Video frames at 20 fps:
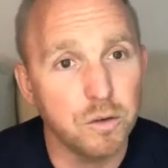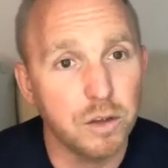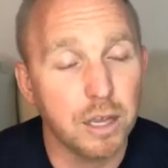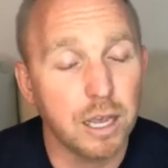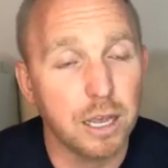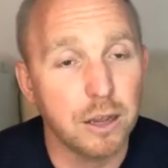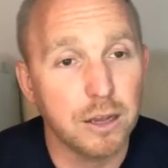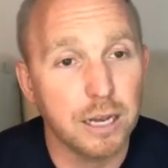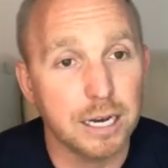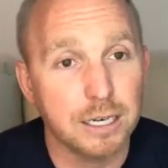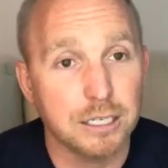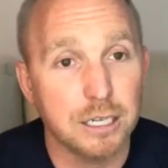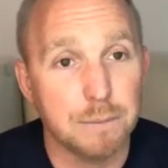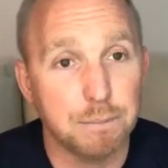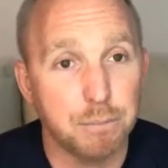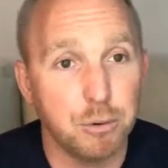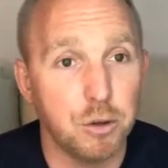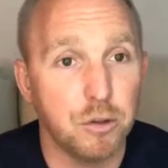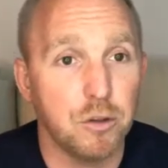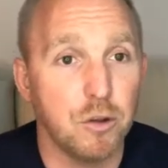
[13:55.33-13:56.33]
you can actually
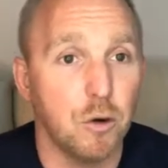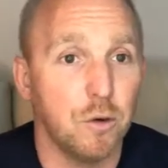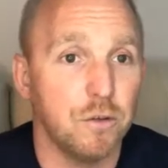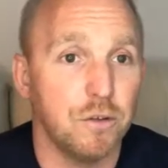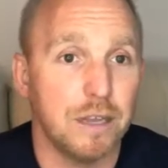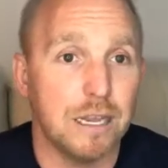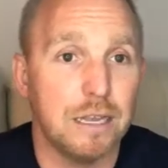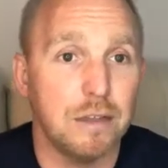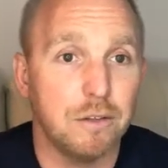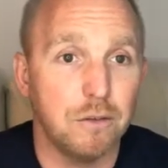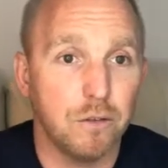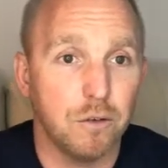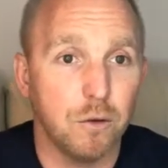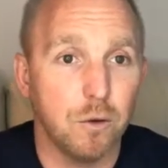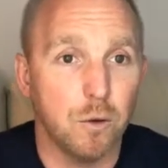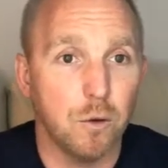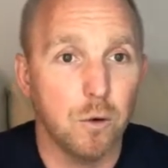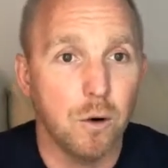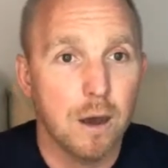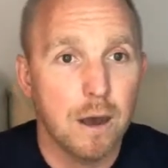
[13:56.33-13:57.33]
put those
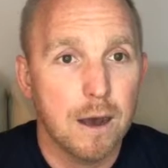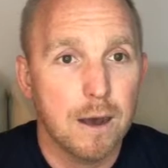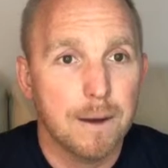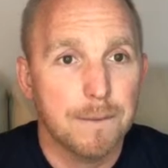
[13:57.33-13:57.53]
into